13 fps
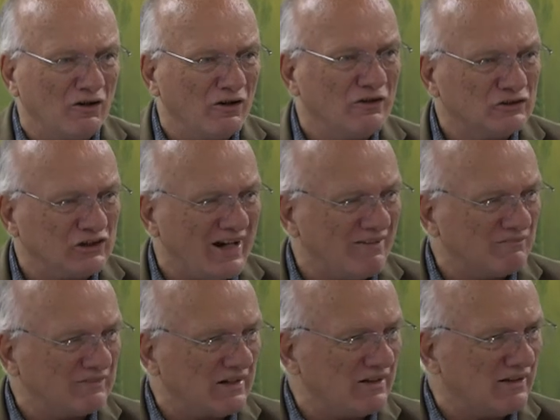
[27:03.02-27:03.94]
heard
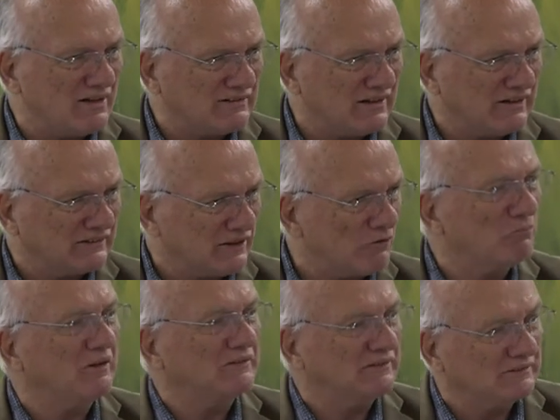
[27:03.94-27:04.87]
James say these things,
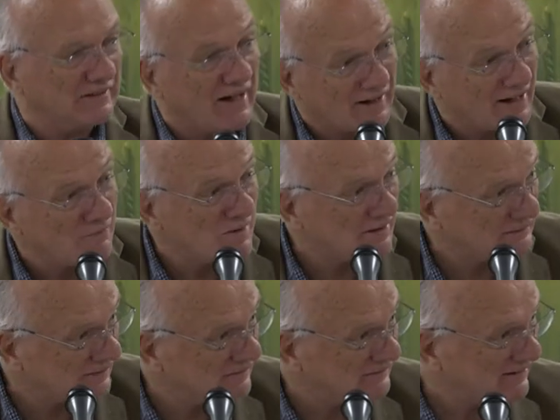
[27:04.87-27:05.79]
everybody says, Yeah, that makes
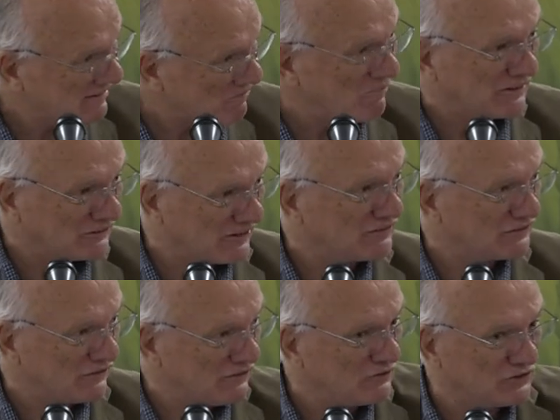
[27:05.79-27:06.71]
sense. Does that make
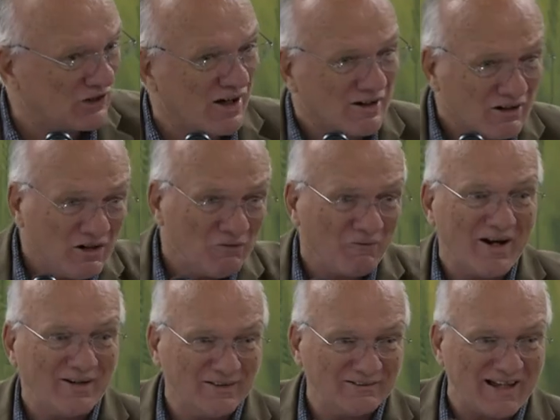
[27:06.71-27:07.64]
sense to you, John?
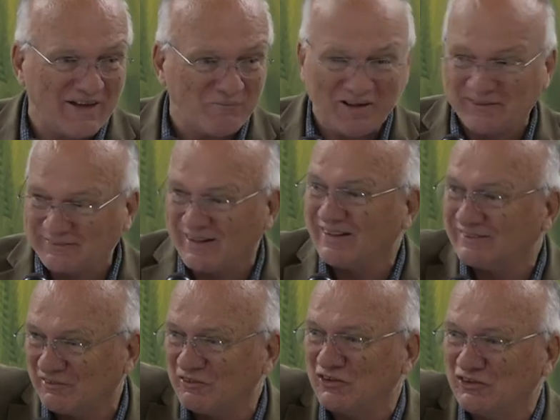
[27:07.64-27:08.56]
Ray, does that make
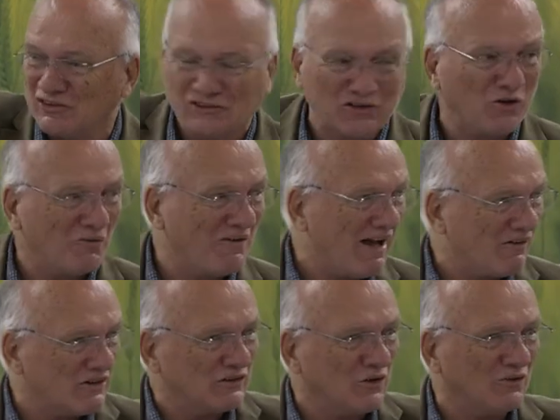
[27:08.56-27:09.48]
sense? And you just go
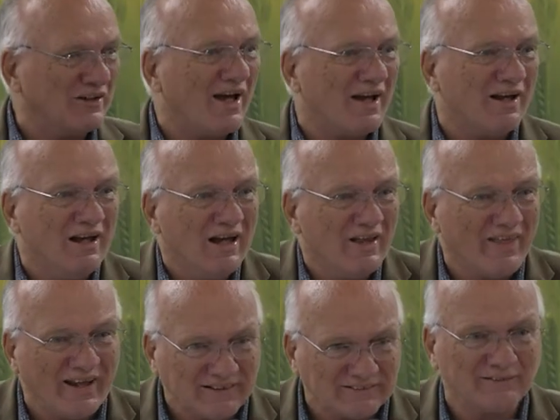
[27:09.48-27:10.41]
around and you go, Yeah,
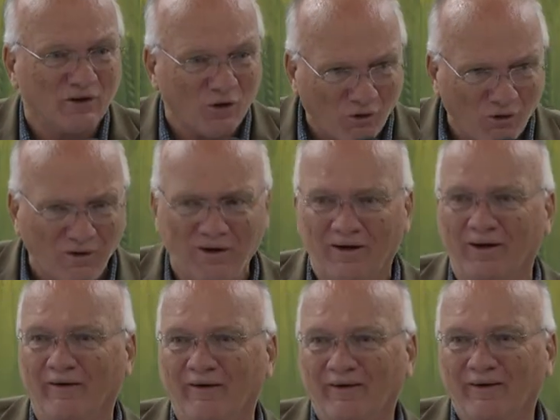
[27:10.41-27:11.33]
that's the
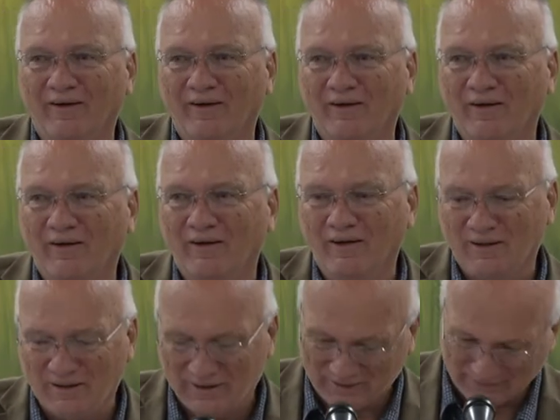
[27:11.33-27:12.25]
Lord.
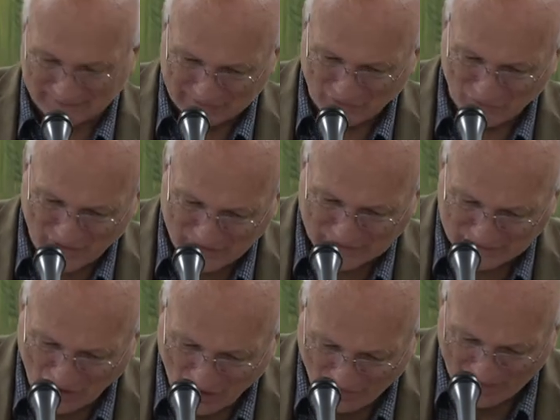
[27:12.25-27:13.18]
And so they
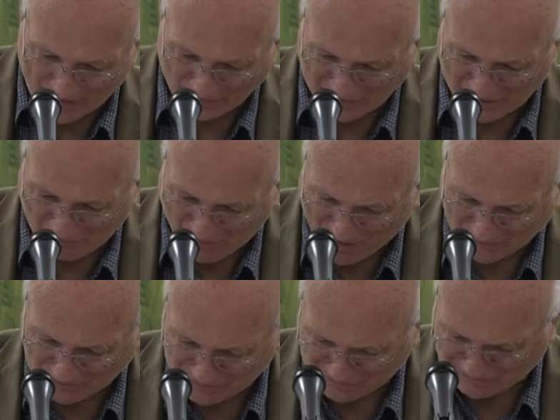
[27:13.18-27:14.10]
saw that and they
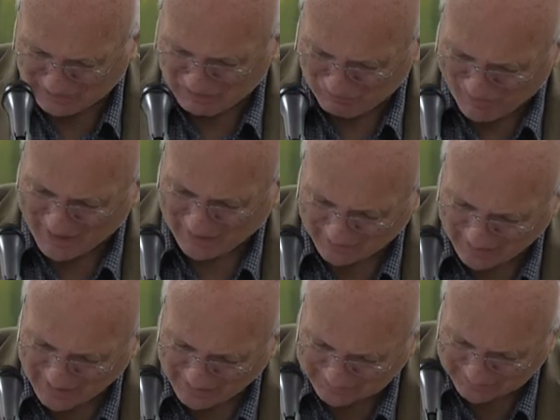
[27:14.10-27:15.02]

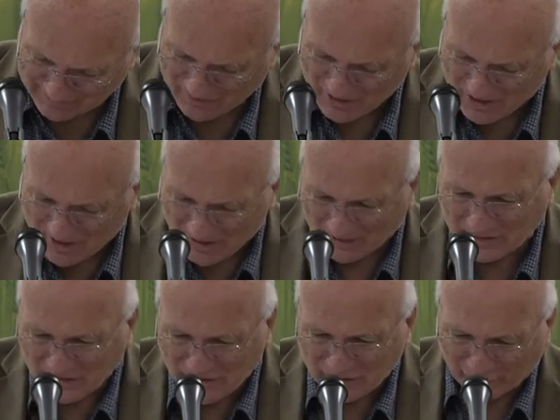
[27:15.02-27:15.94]
recognized it. And
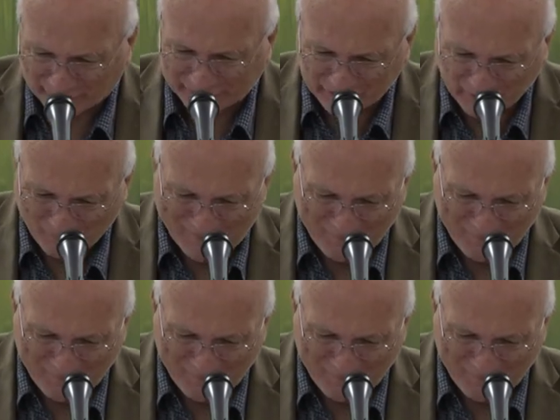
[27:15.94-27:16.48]
then he goes on and